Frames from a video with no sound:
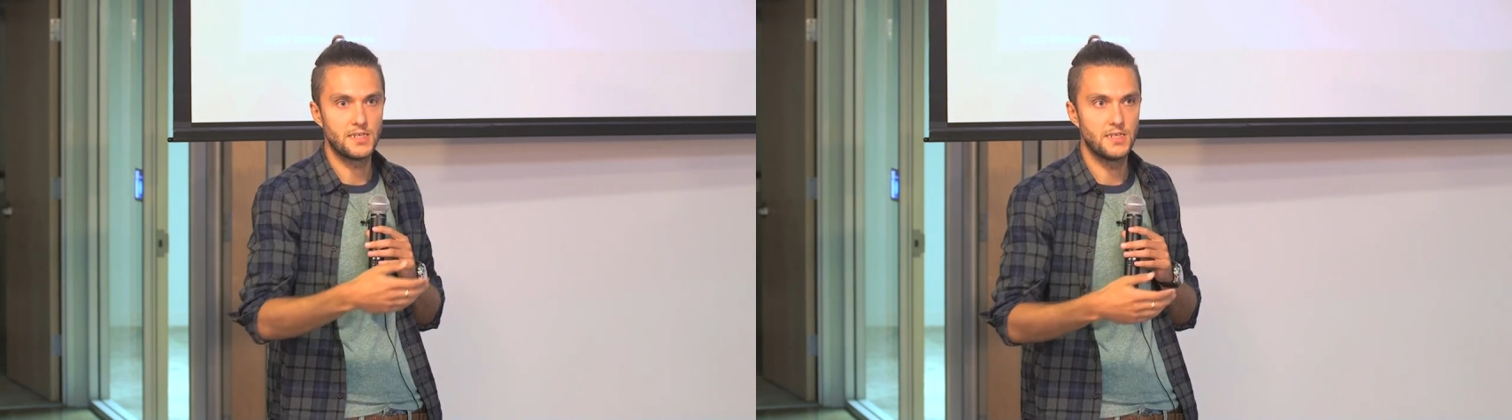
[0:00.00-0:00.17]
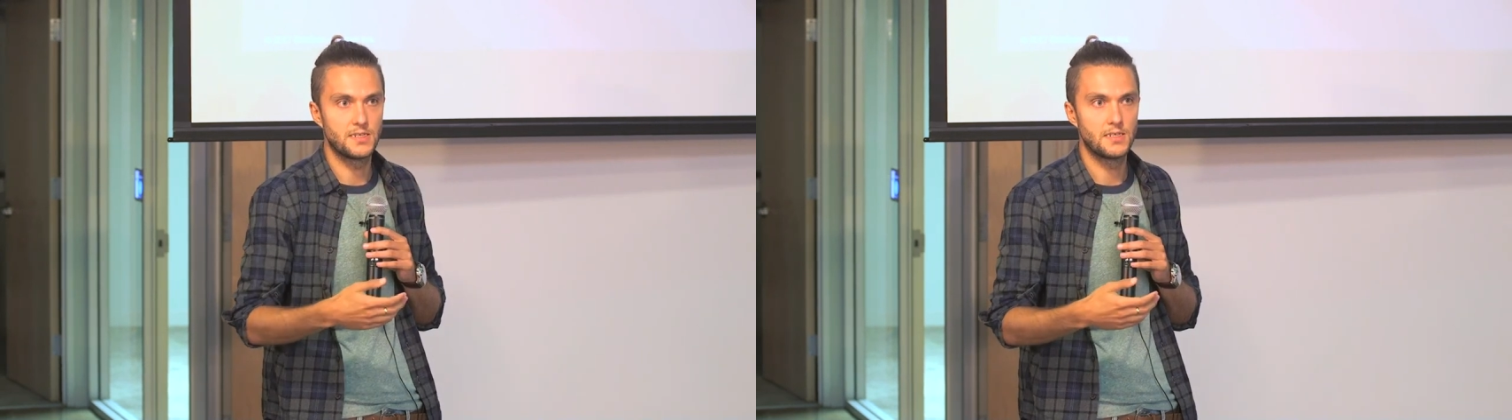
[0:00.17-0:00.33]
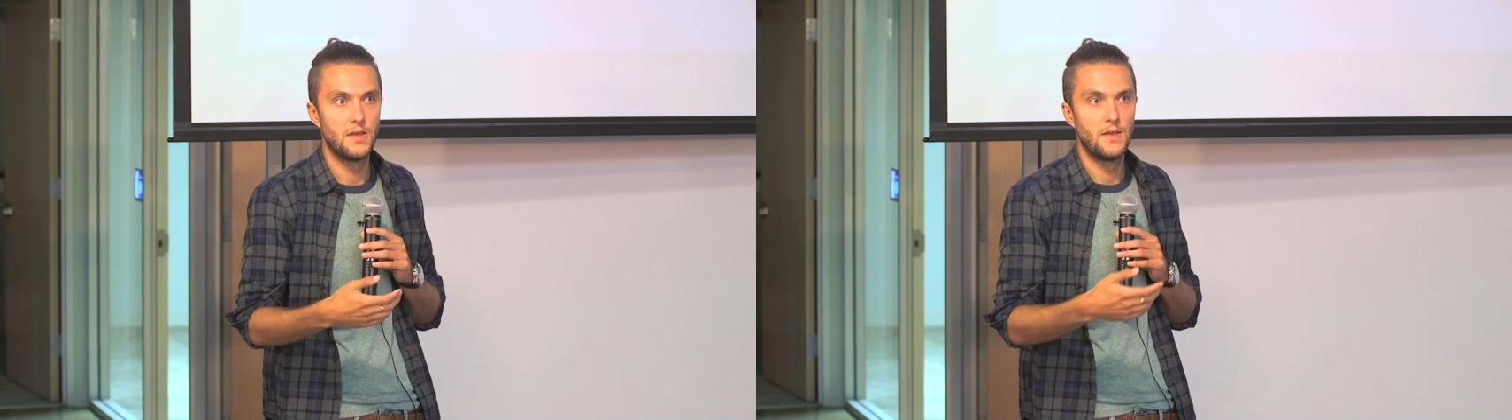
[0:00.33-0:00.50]

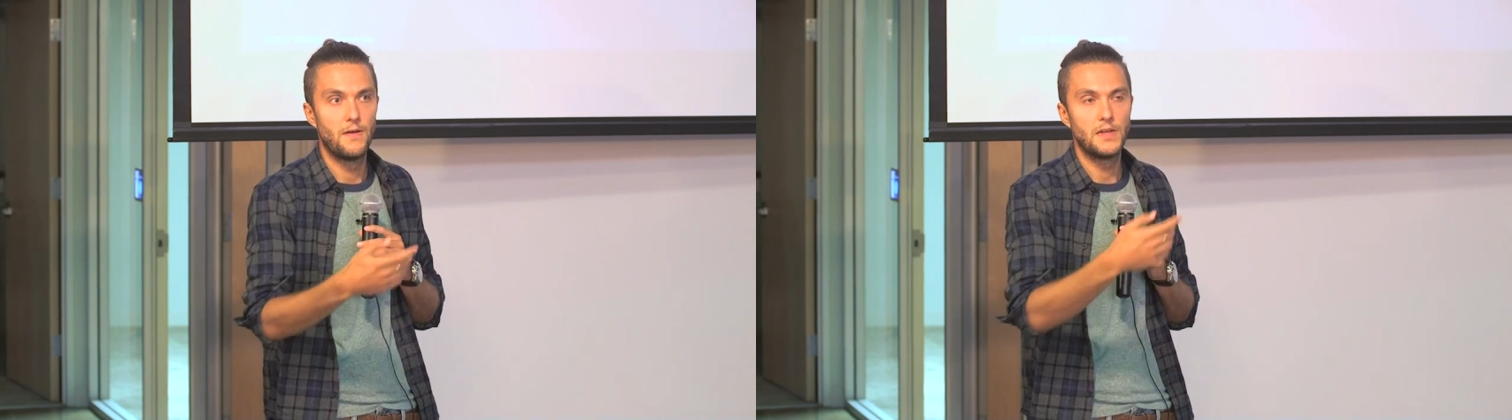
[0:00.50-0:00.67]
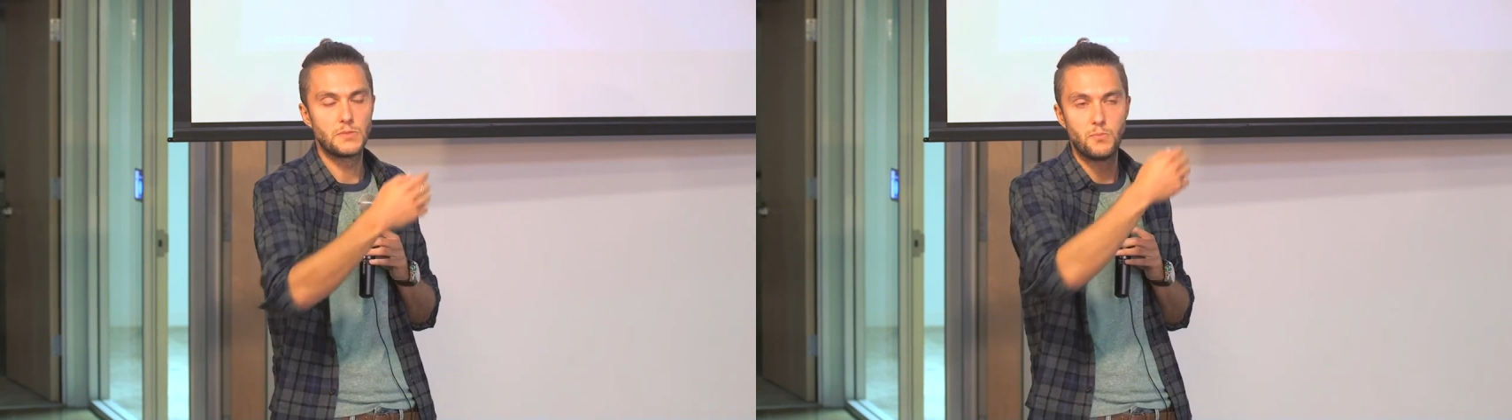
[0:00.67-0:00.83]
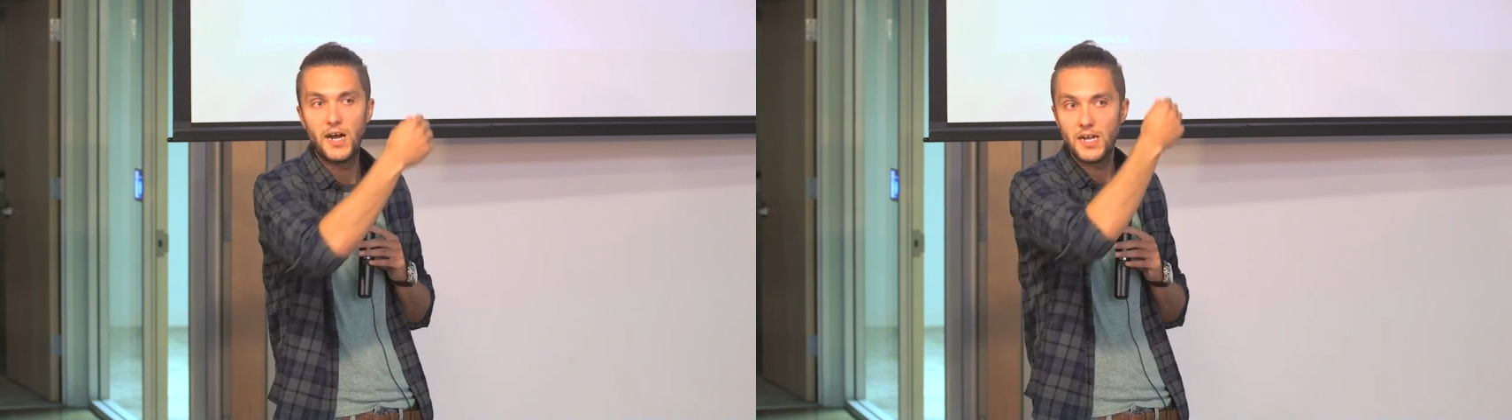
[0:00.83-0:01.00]
is
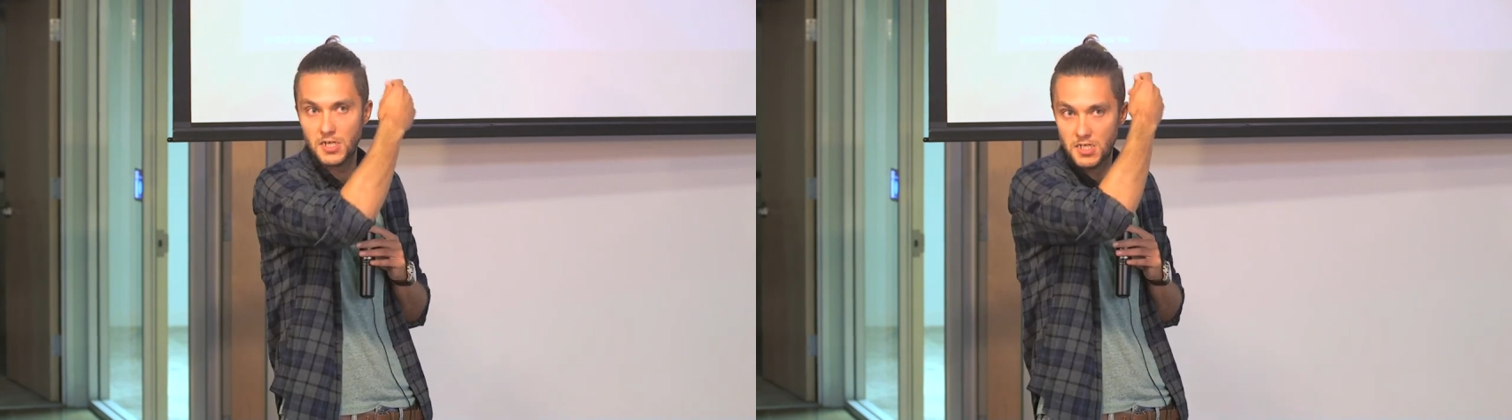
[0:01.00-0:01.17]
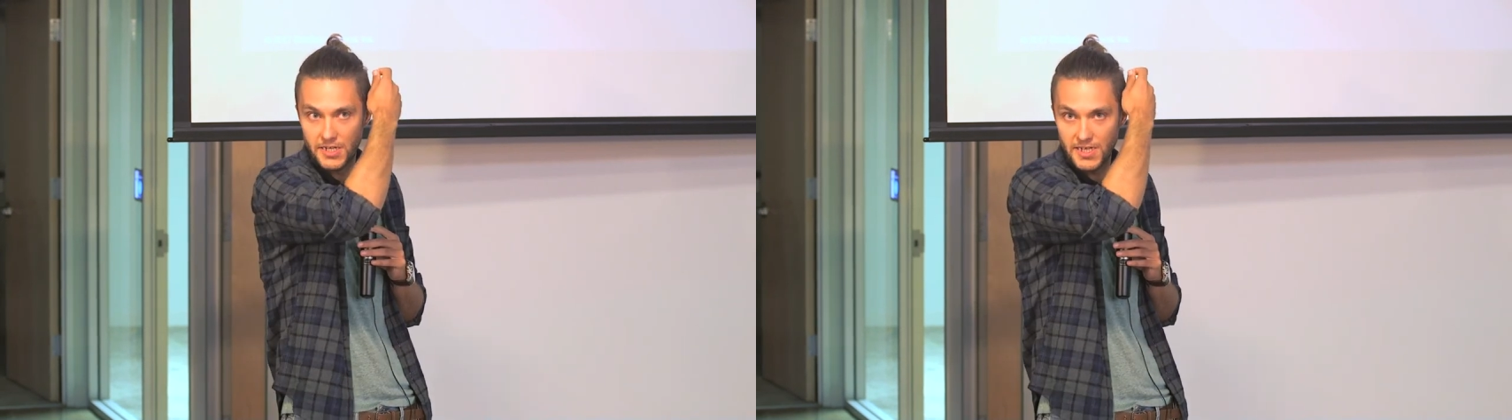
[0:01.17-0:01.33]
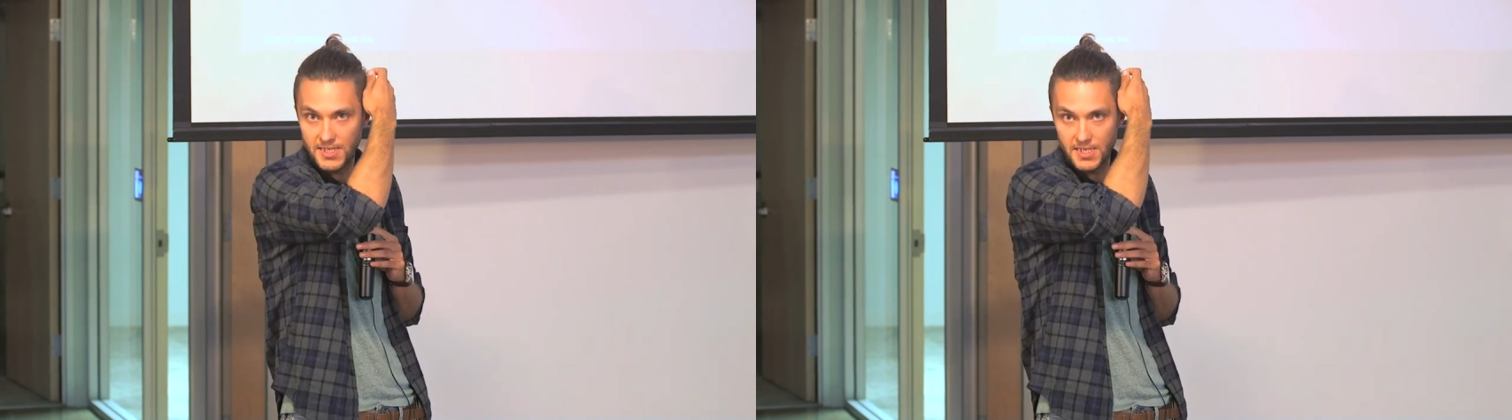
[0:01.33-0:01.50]
Spark
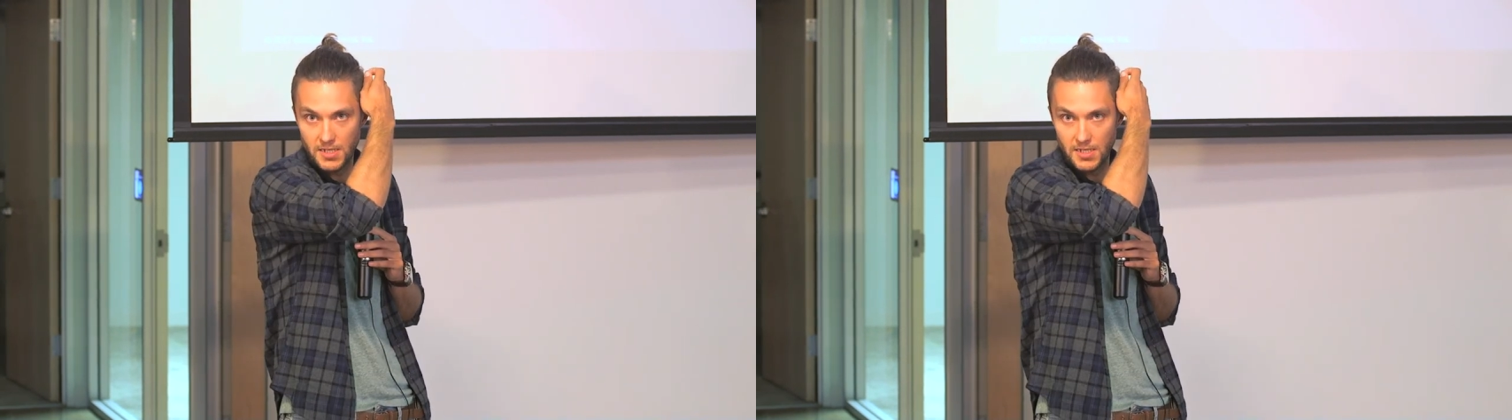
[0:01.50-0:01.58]
treats